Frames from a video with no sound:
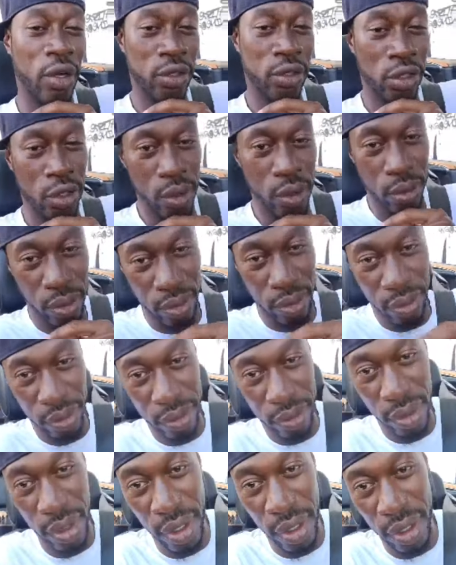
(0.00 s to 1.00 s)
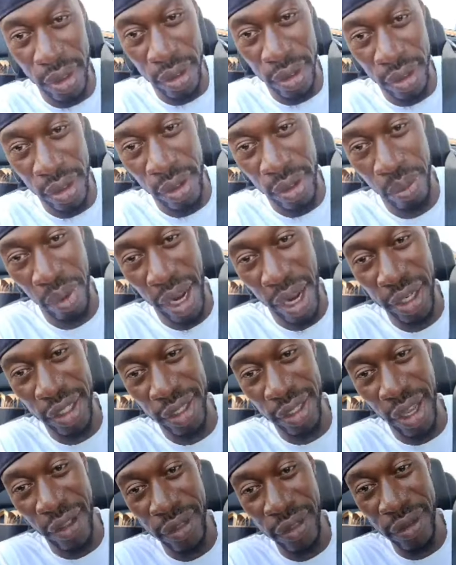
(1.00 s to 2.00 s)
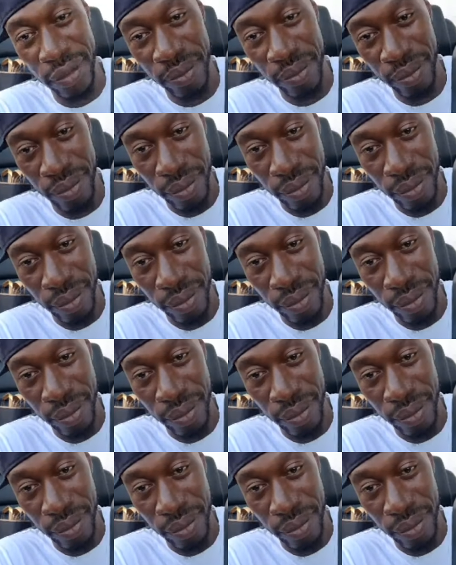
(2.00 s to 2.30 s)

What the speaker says: on too. Probably nothing.